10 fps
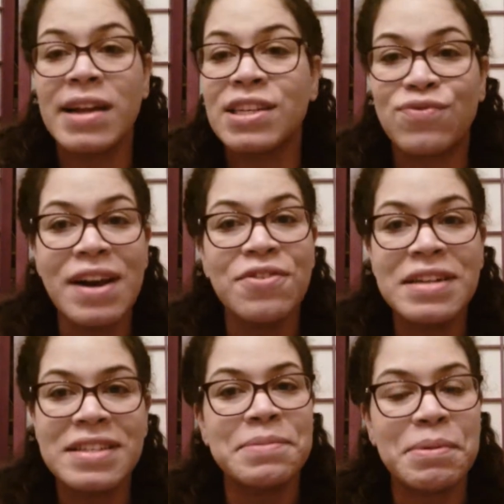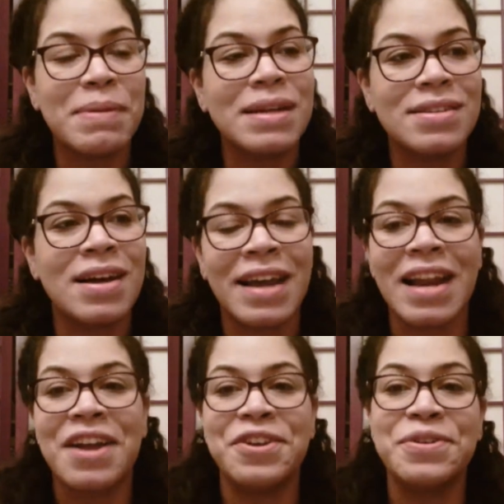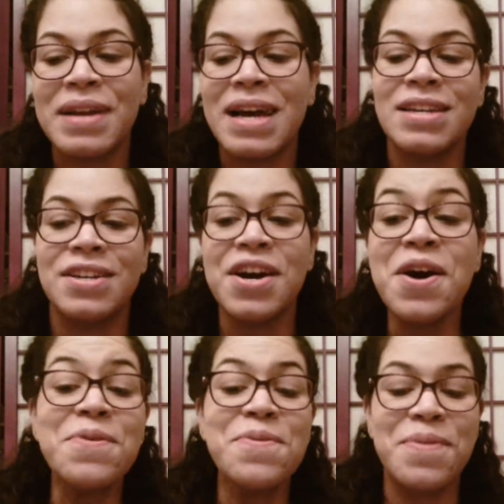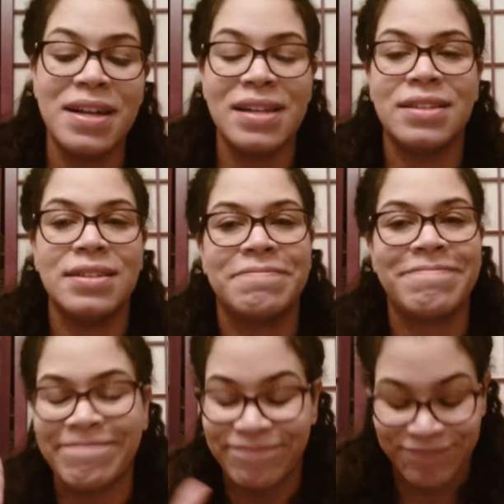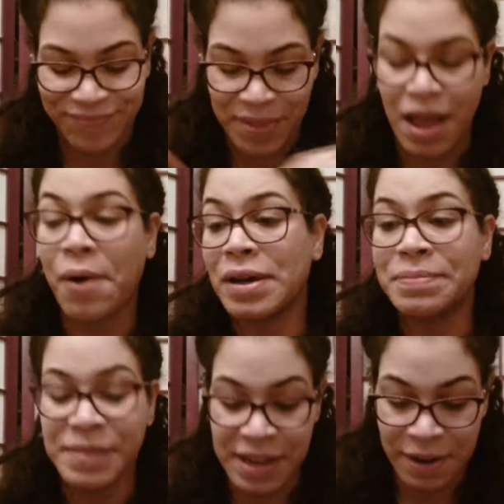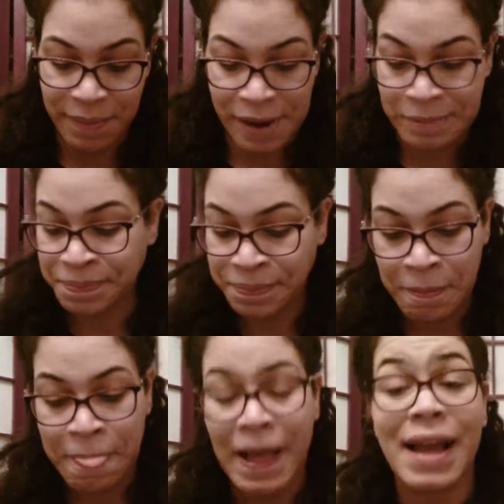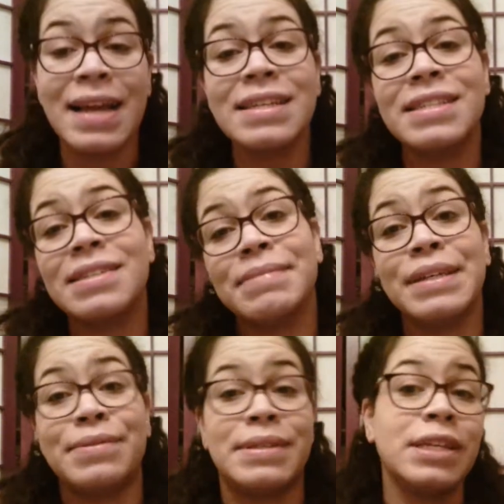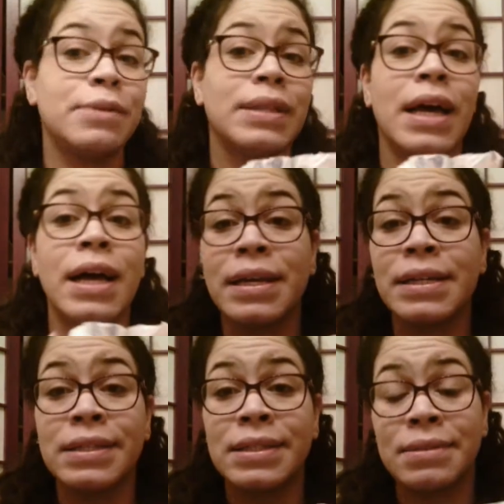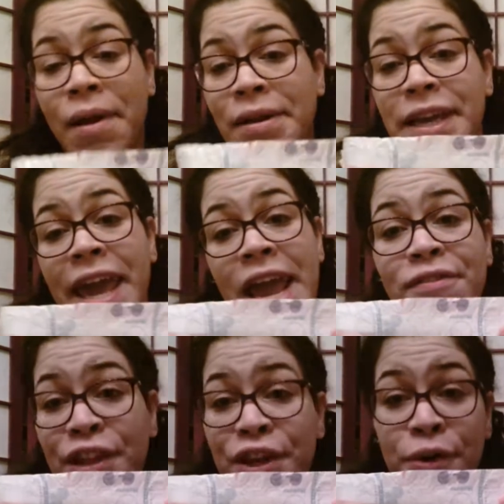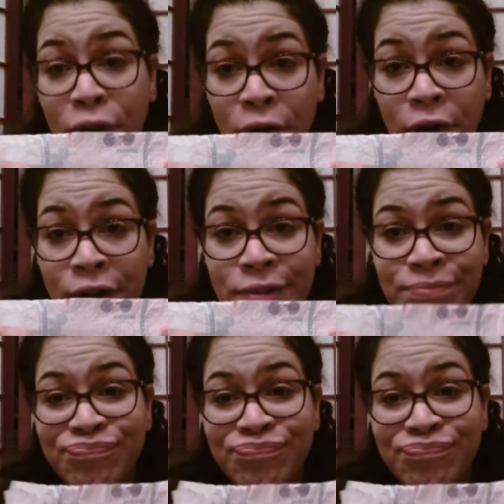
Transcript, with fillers: It's right on the tip of my tongue, and I do not know. Well, anyway, I guess stick with the Huggies. You can't really go wrong.